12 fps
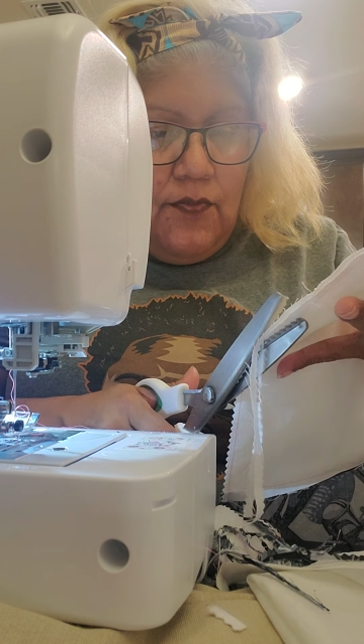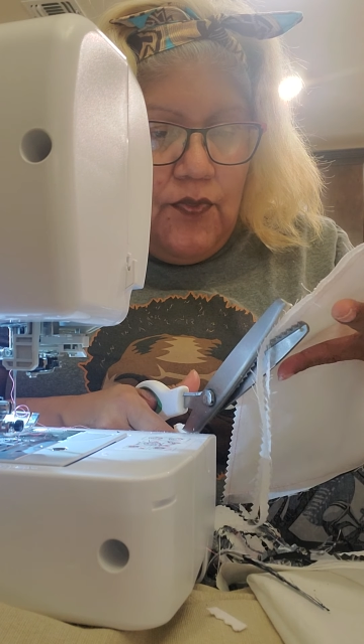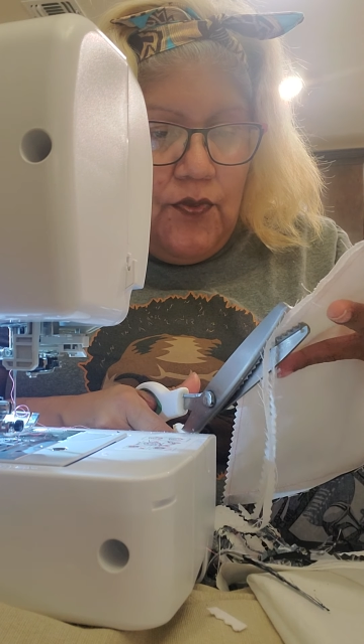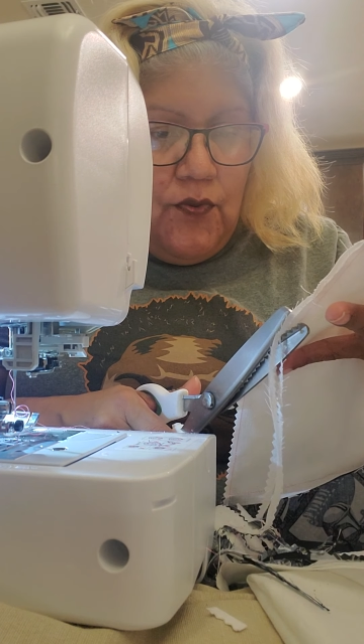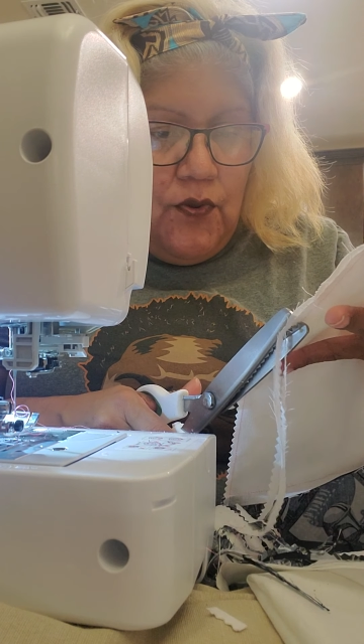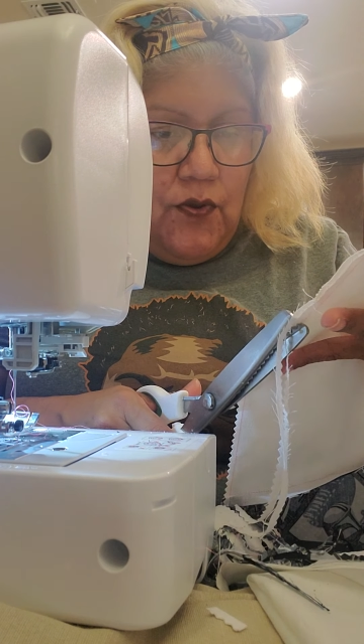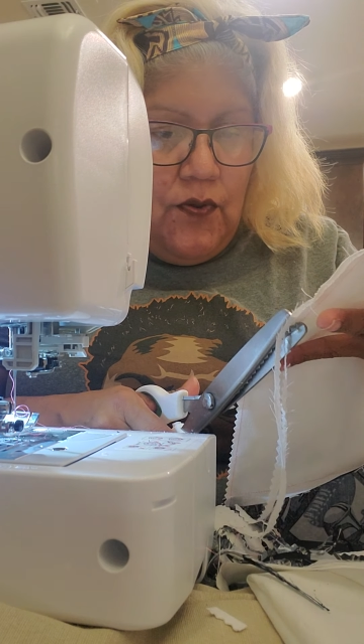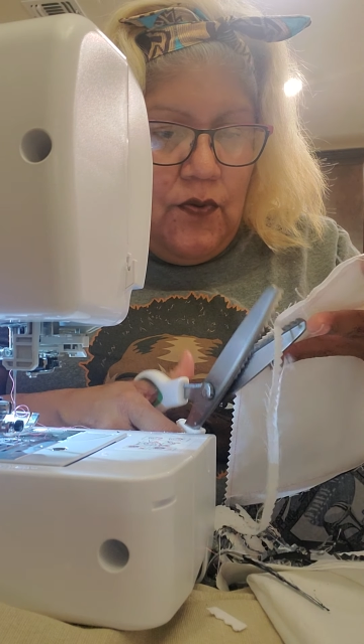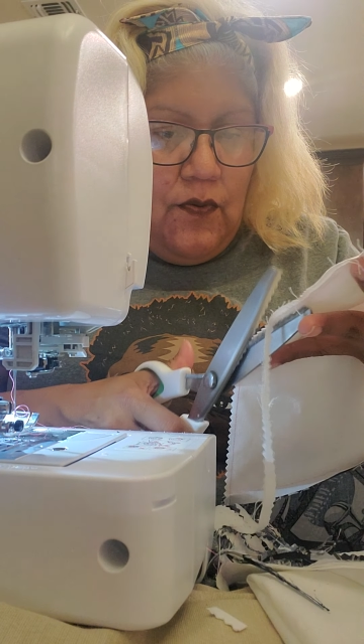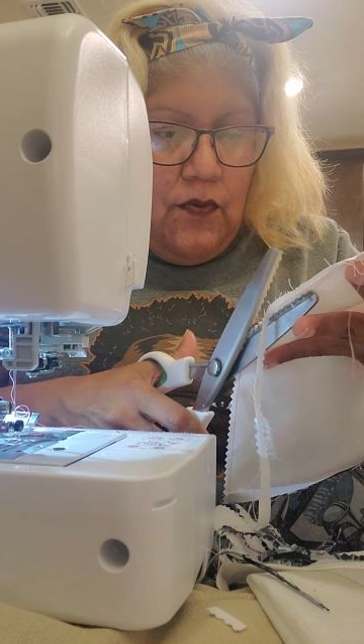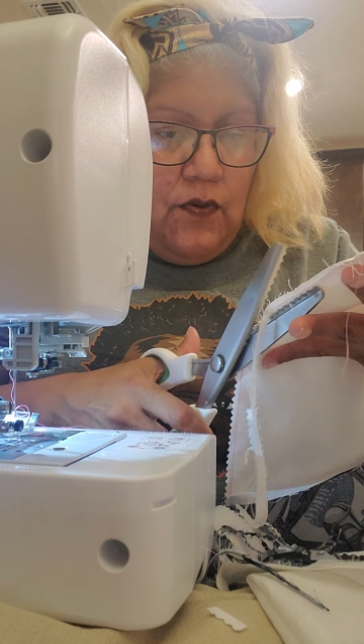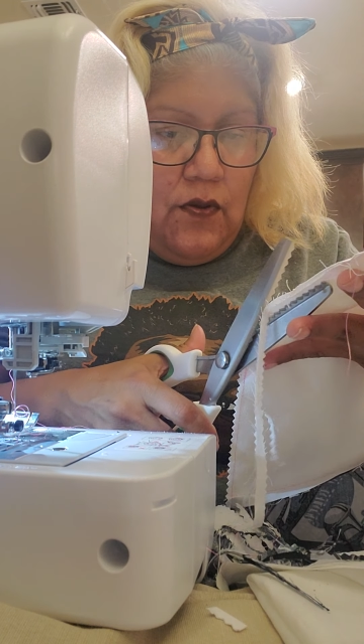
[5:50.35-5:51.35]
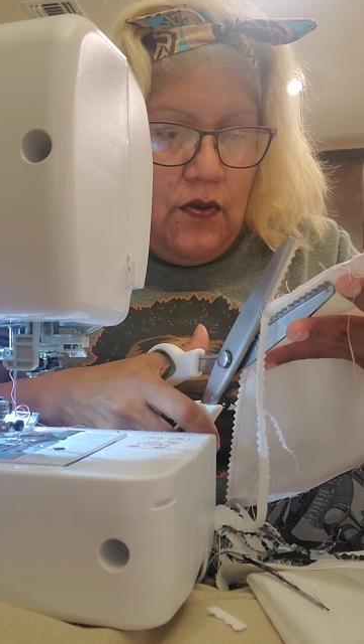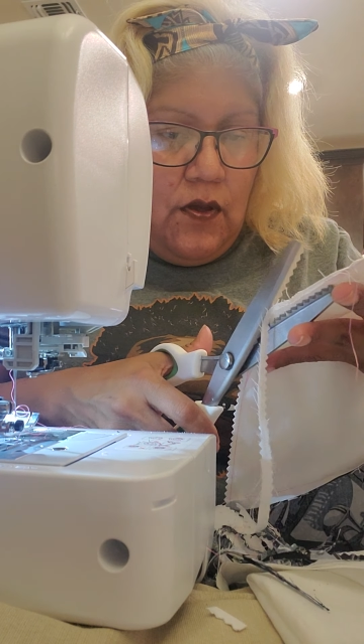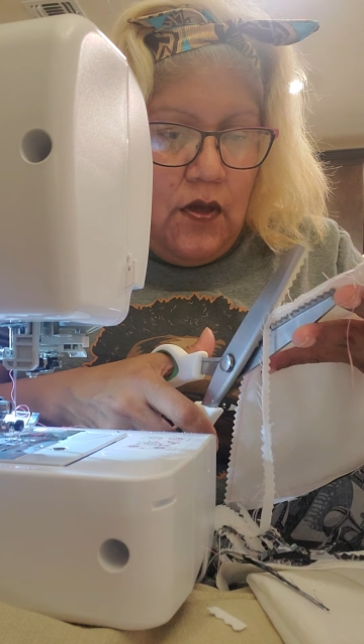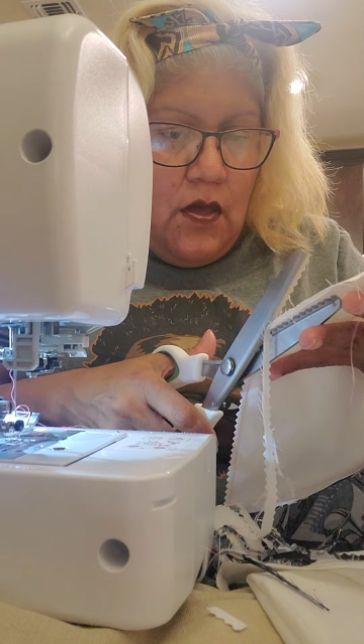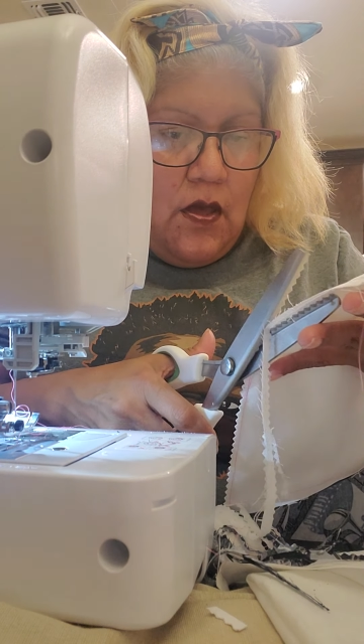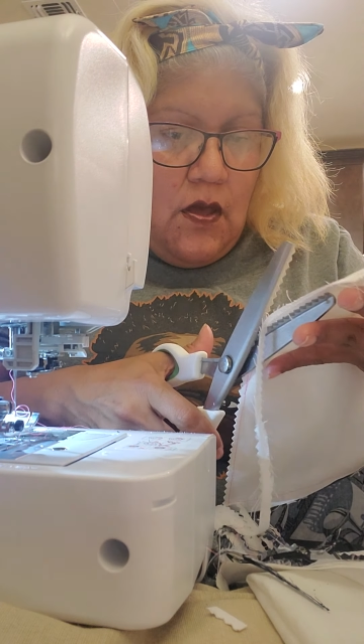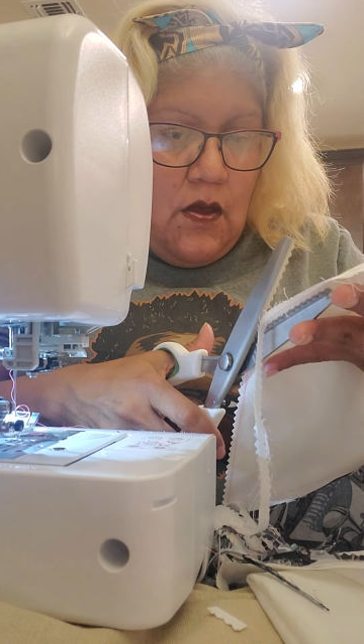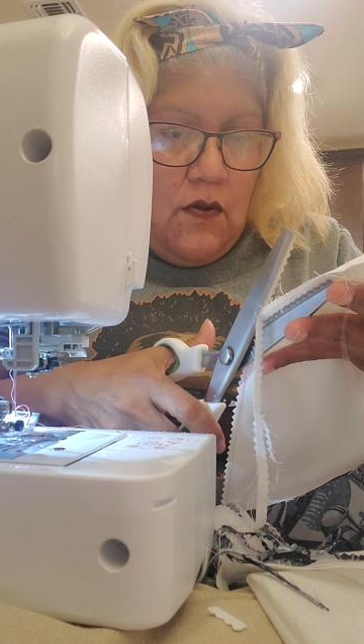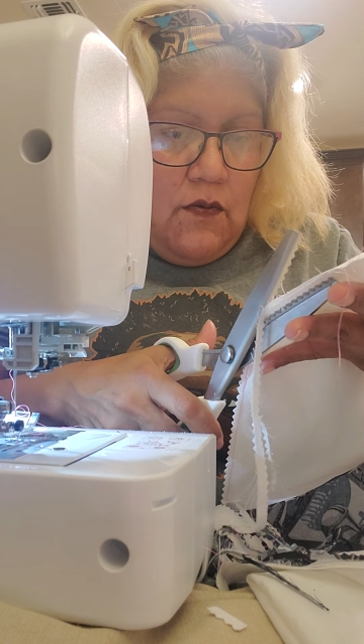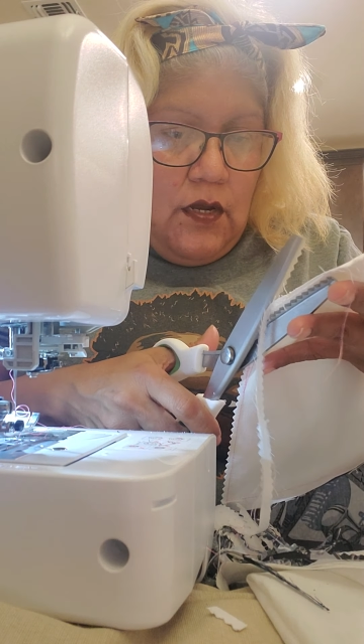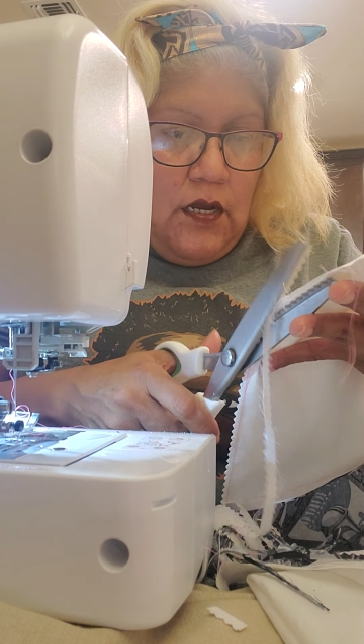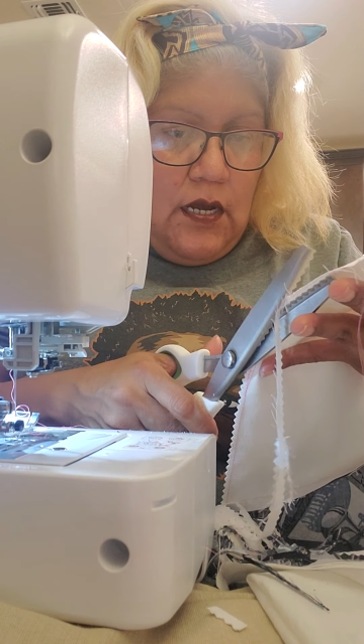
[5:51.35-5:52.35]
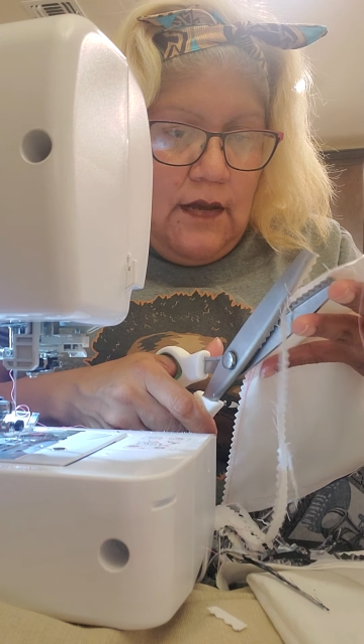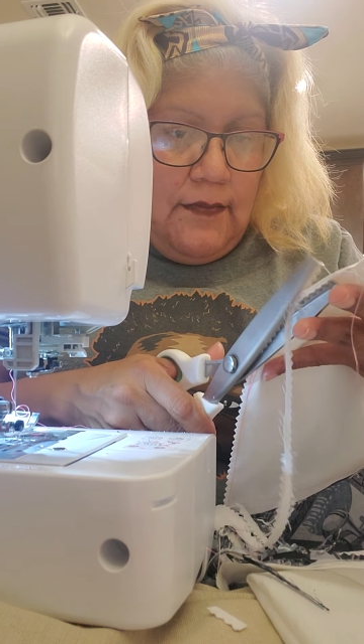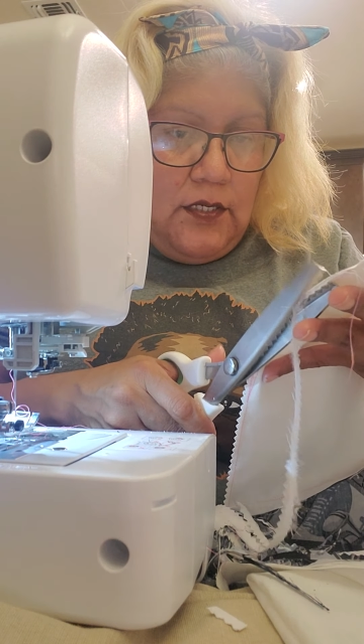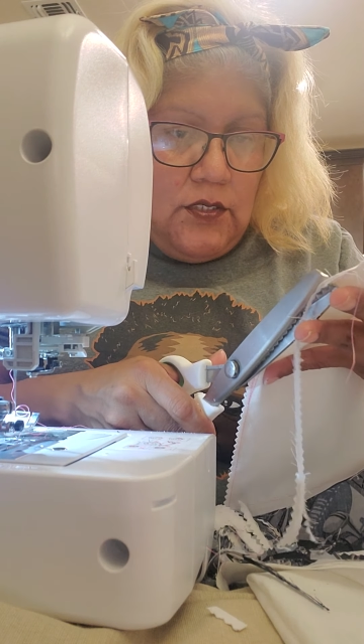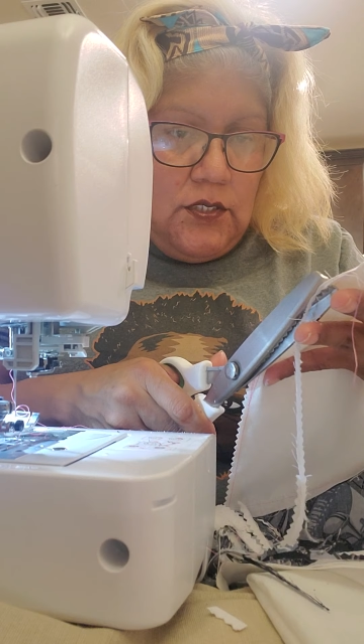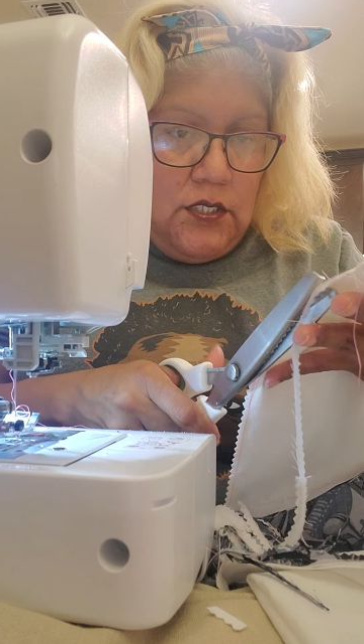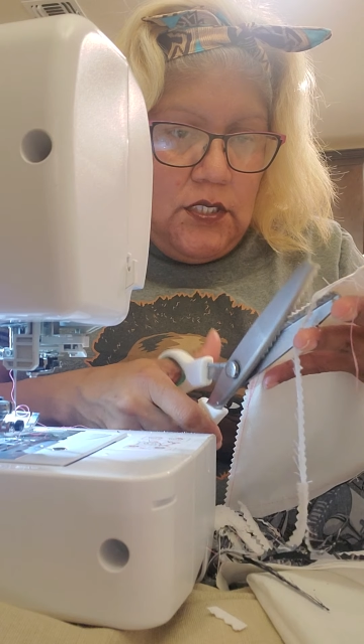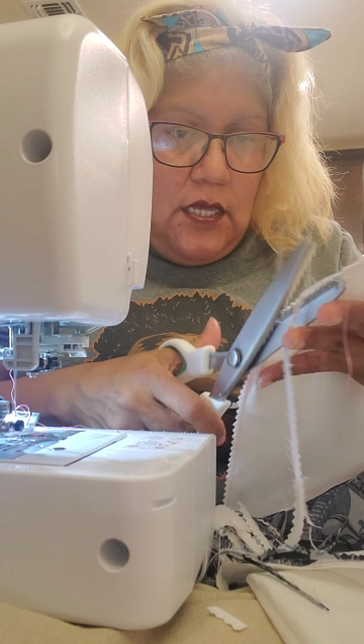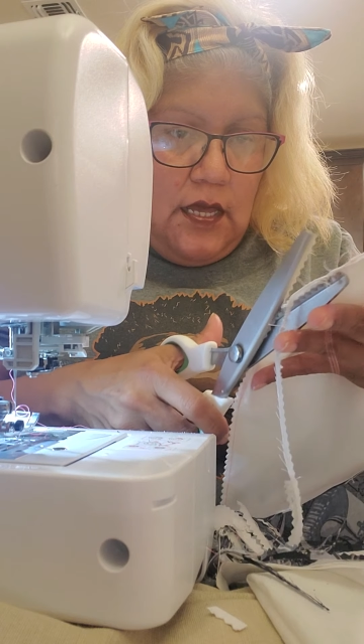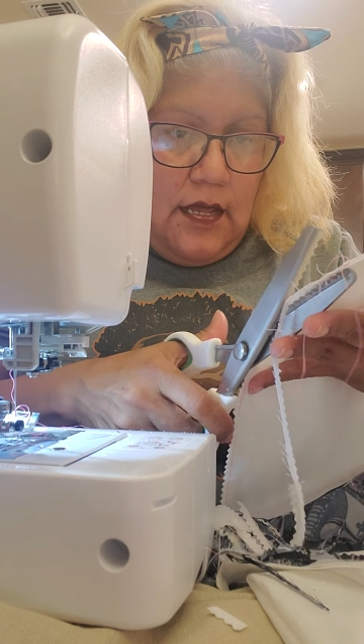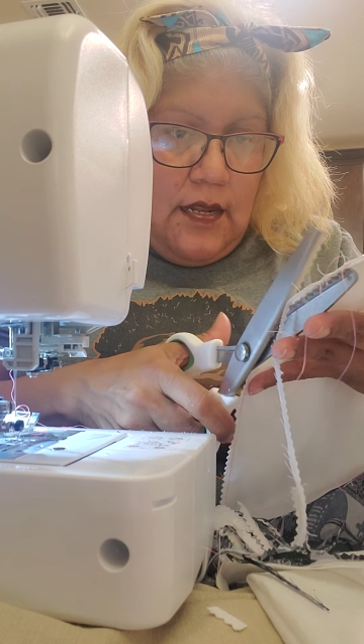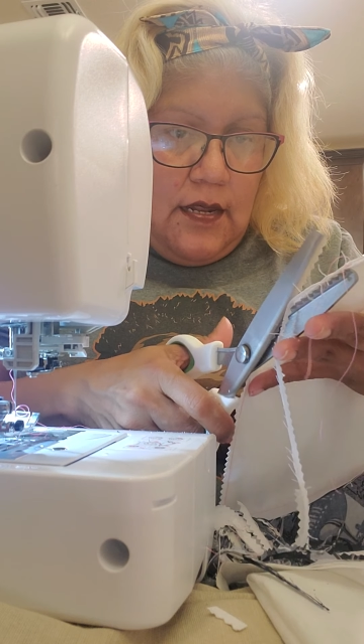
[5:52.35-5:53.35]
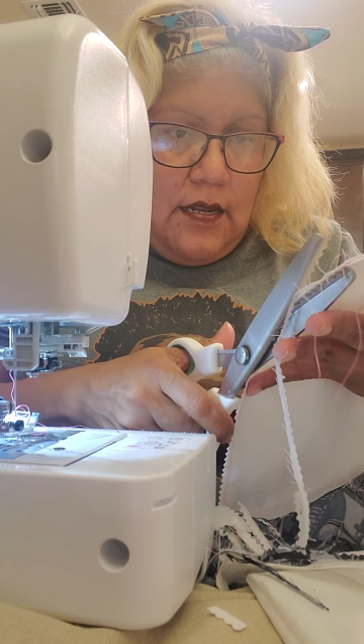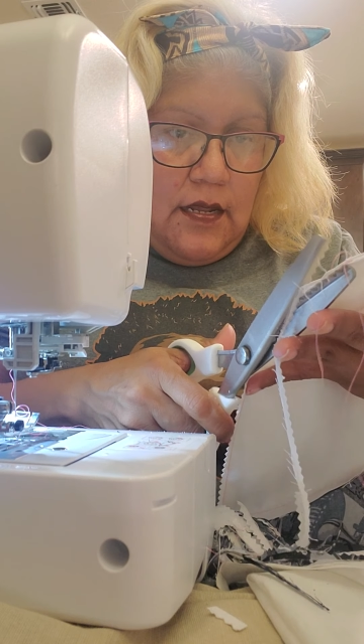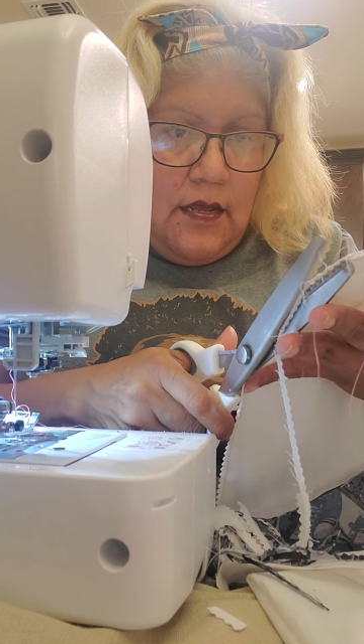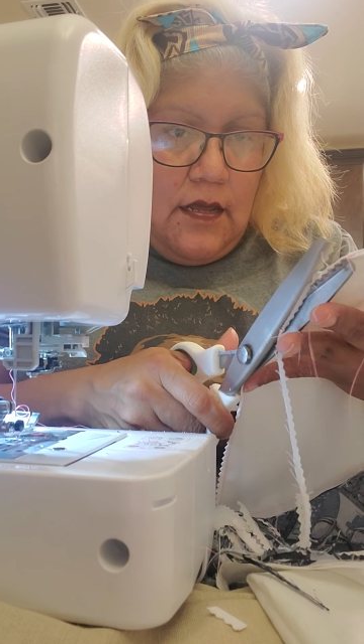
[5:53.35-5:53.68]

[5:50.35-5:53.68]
through, coming to the end.